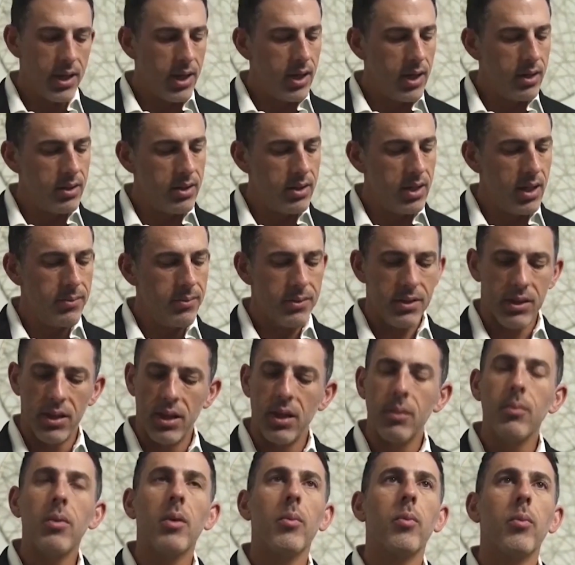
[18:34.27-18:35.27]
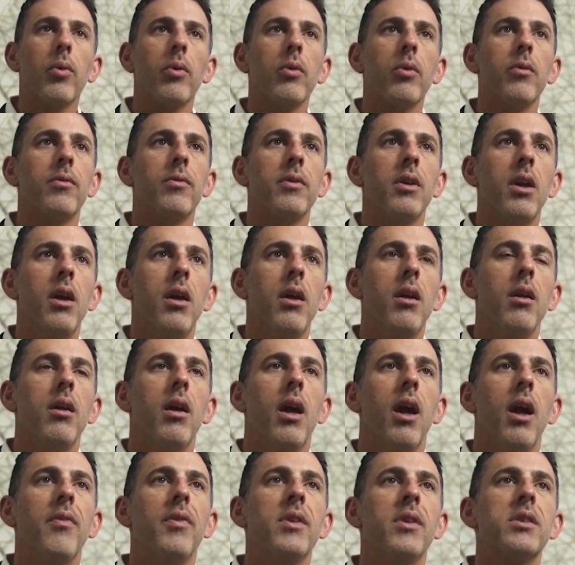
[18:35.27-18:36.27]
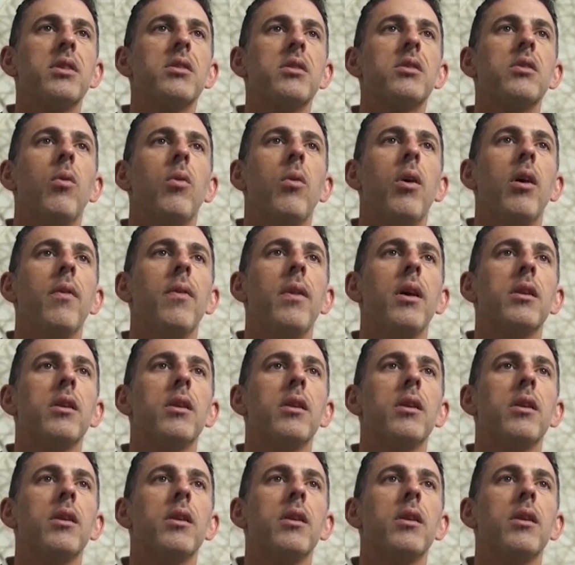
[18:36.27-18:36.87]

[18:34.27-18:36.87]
exactly why I'm so excited for you to be here today.